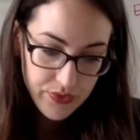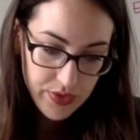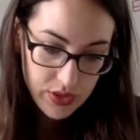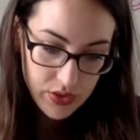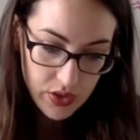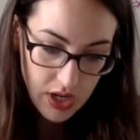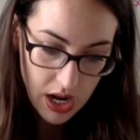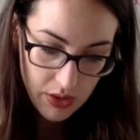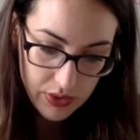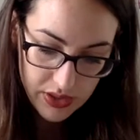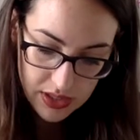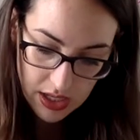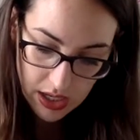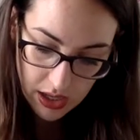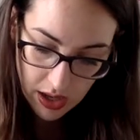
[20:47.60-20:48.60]
So now
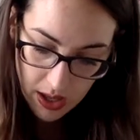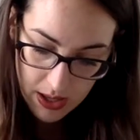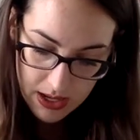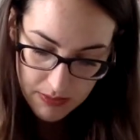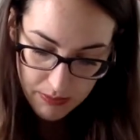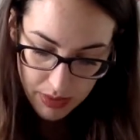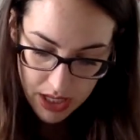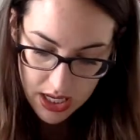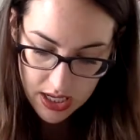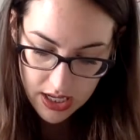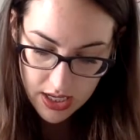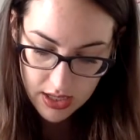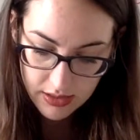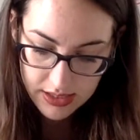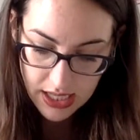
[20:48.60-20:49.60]
it's a
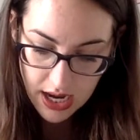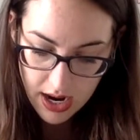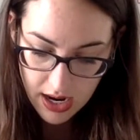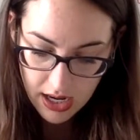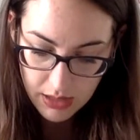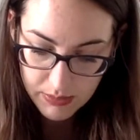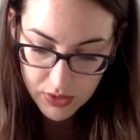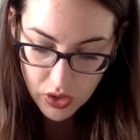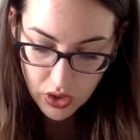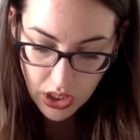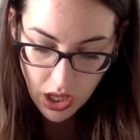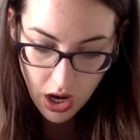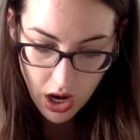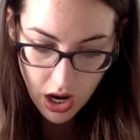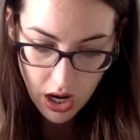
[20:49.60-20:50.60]
p times
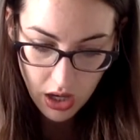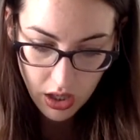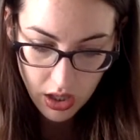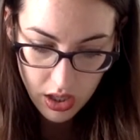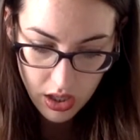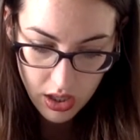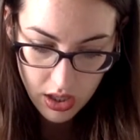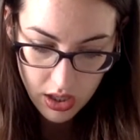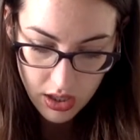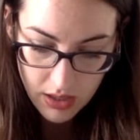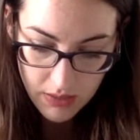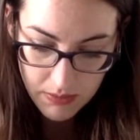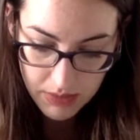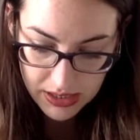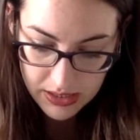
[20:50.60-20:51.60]
log
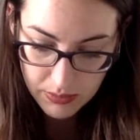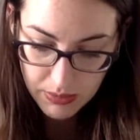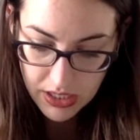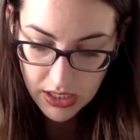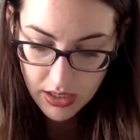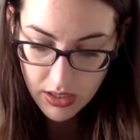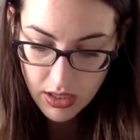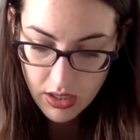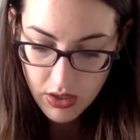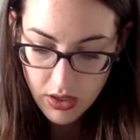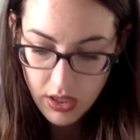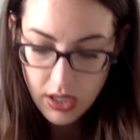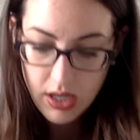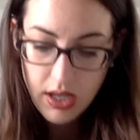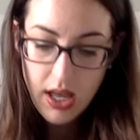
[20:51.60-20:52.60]
base b
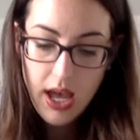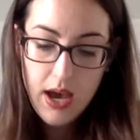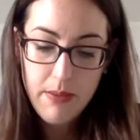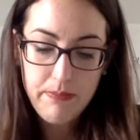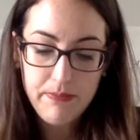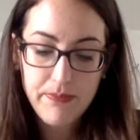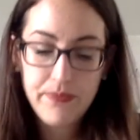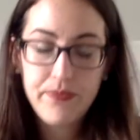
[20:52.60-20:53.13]
m.